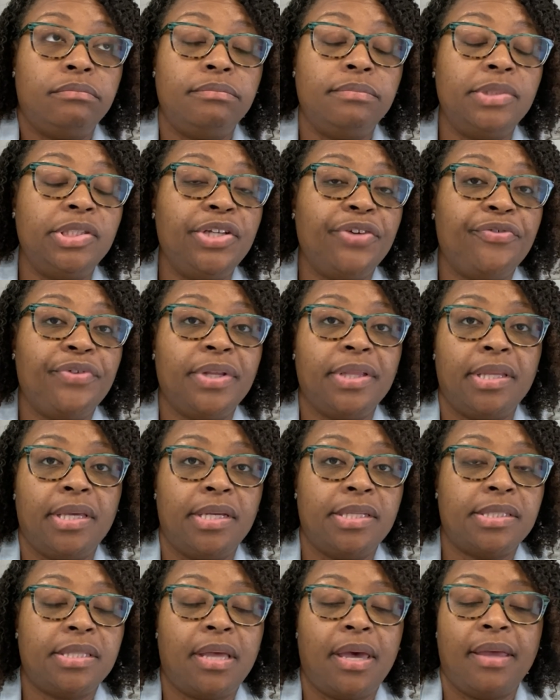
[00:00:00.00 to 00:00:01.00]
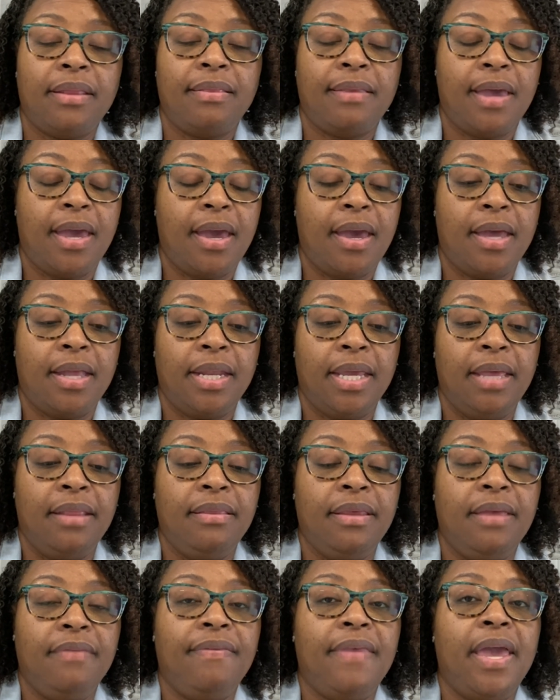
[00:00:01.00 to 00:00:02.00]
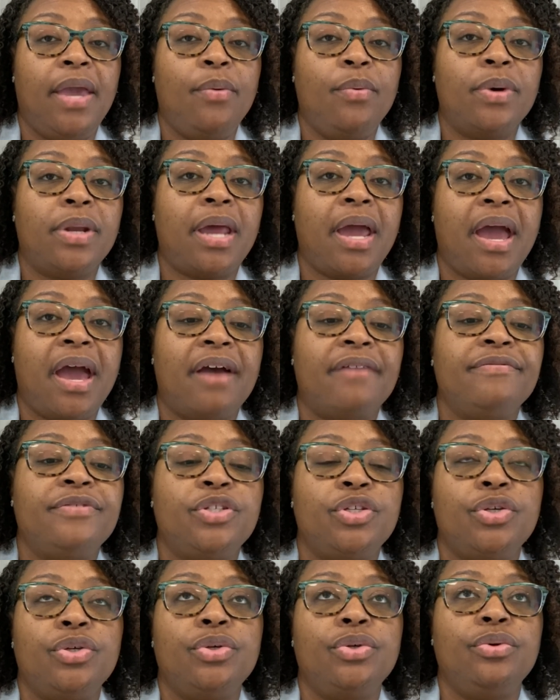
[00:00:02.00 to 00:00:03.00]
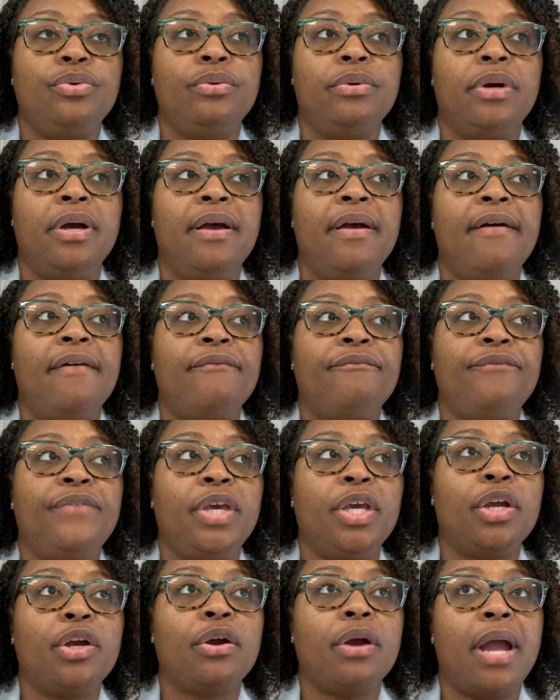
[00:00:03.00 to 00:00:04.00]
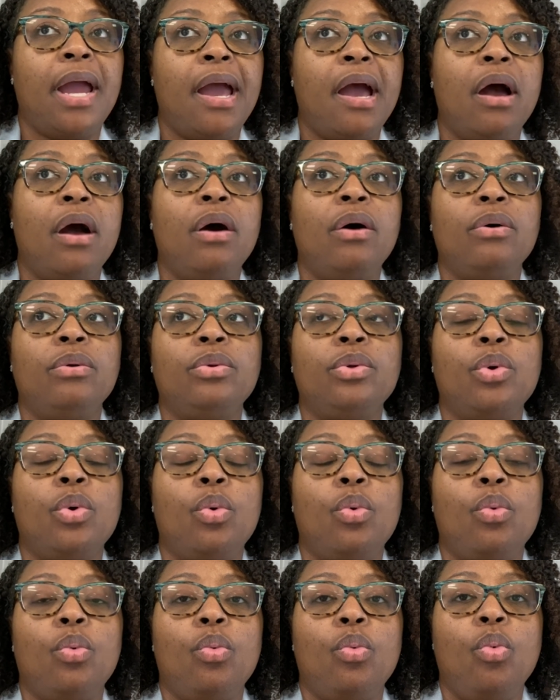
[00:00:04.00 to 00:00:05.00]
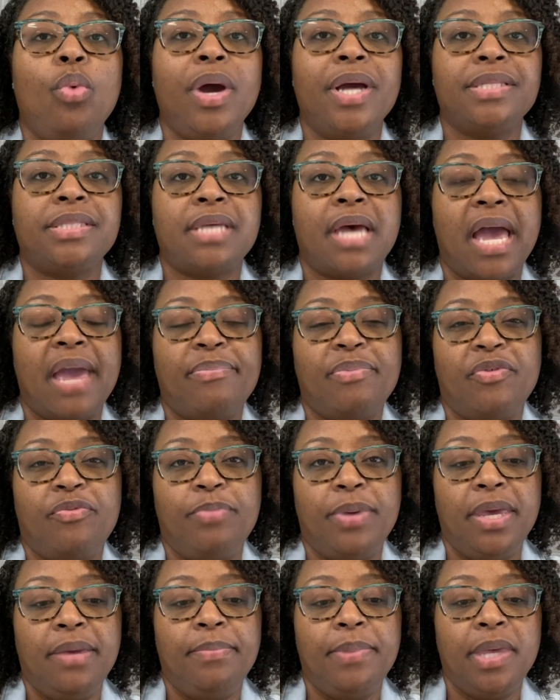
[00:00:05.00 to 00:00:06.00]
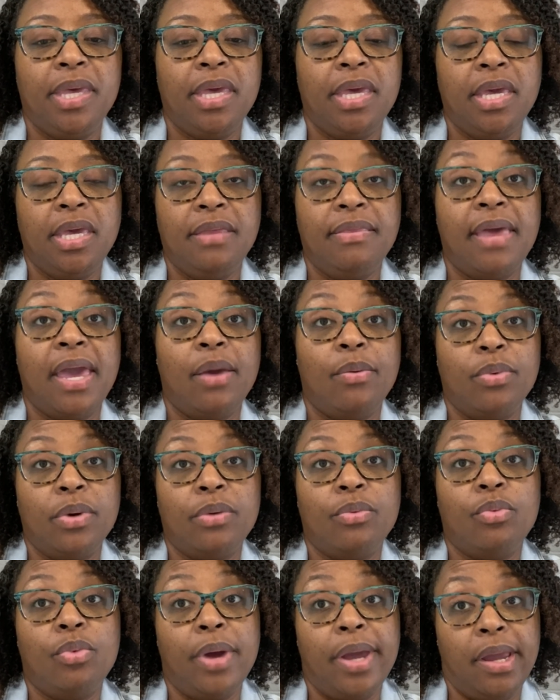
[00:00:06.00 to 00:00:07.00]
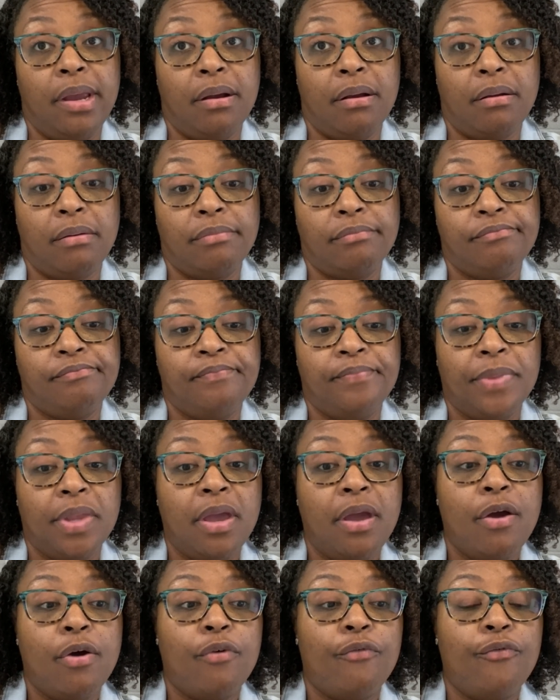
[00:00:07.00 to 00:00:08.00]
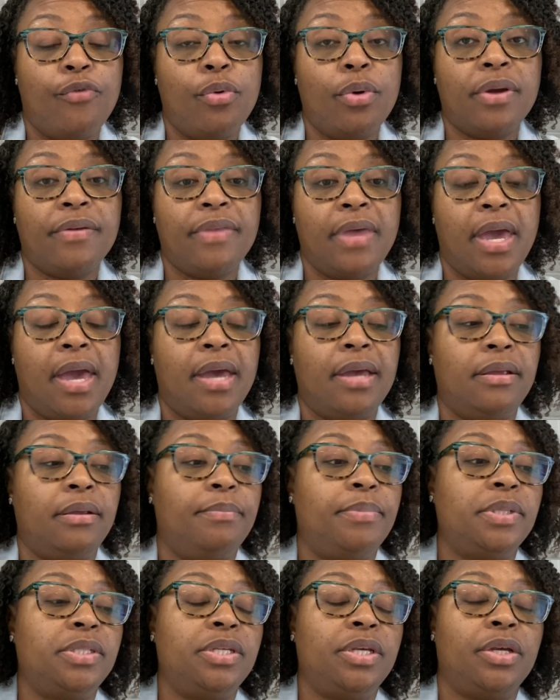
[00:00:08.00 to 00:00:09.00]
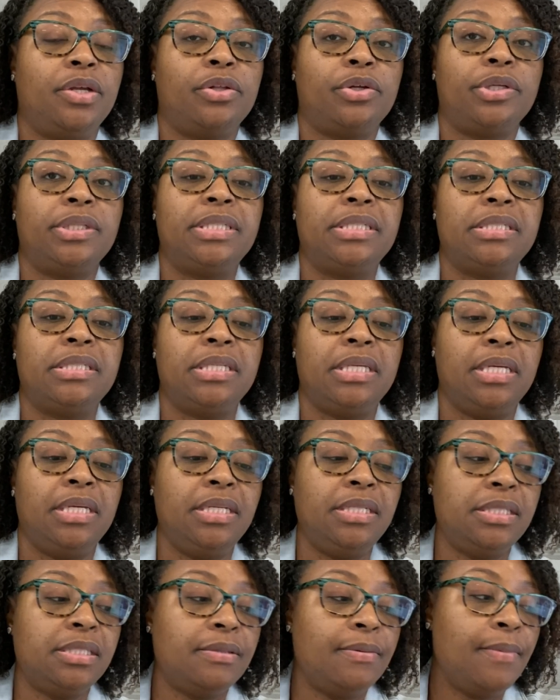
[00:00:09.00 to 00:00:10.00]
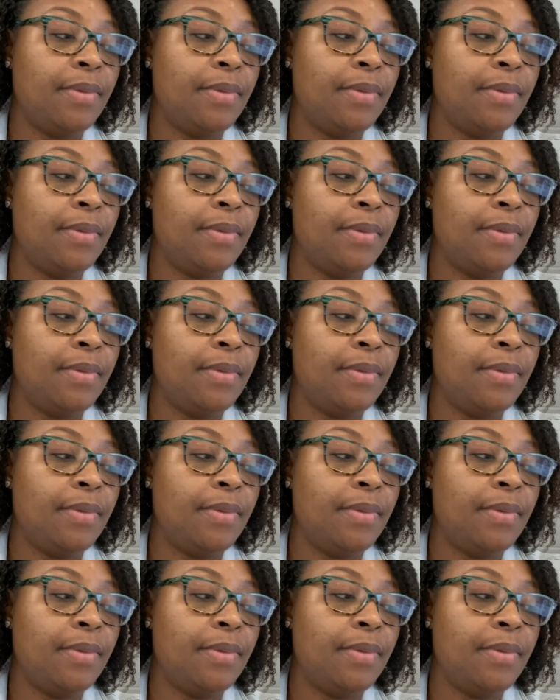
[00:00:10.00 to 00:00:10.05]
different things like that, and then they would have to figure out what type of PPE they would wear for that particular disease.